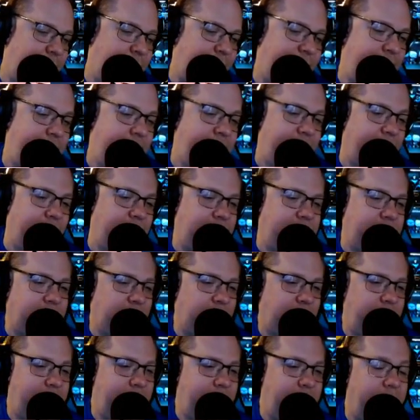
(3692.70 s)
favor, just
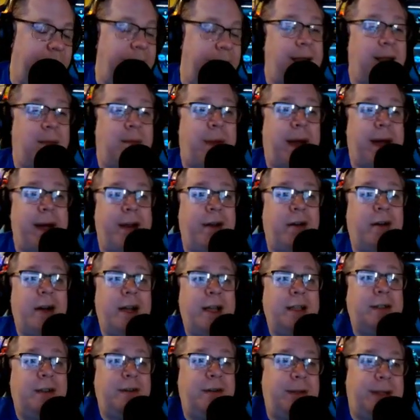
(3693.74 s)
rain rain the money on
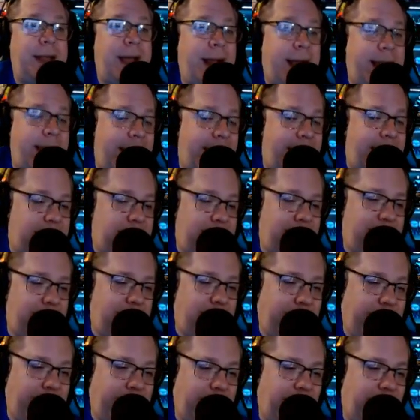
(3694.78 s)
us. Use that Cash App
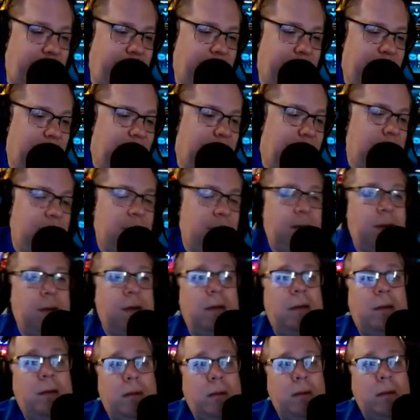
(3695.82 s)
link. Mm. Make
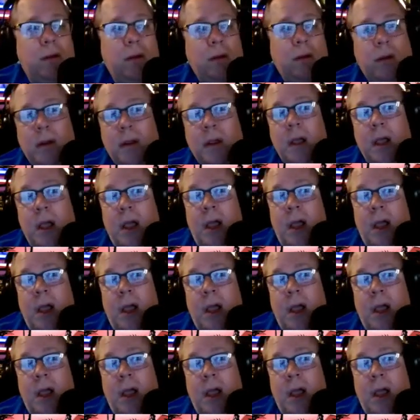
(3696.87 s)
it rain.